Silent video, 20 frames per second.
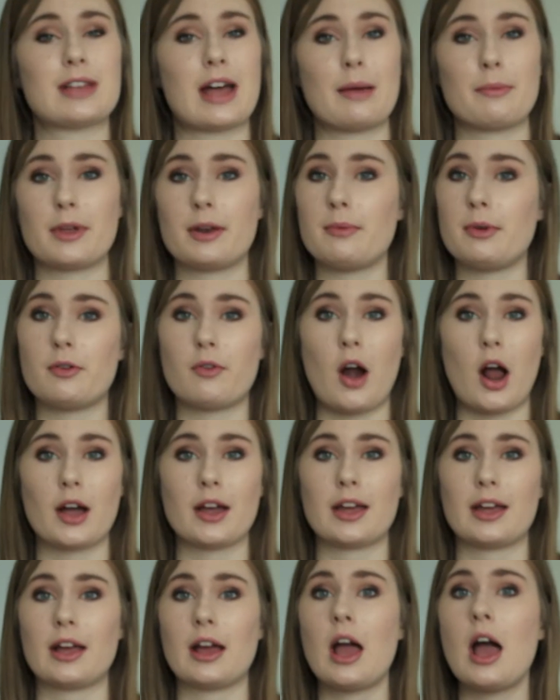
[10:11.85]
I'm going to be
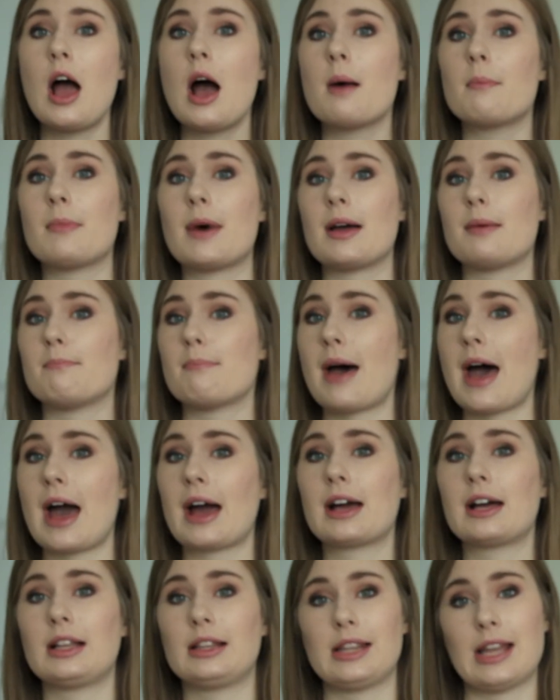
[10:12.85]
rocking my
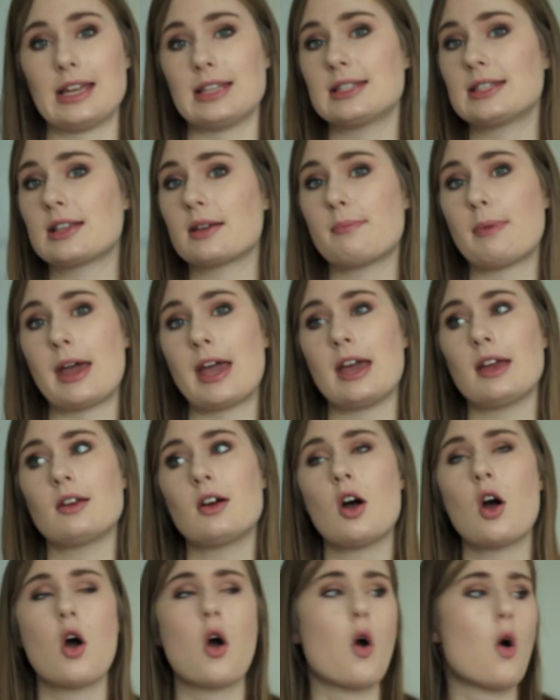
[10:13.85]
MAC
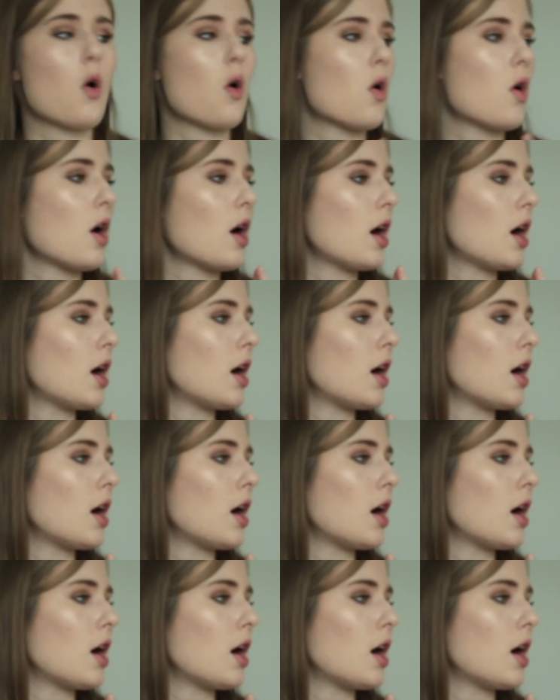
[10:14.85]
Lightscapade or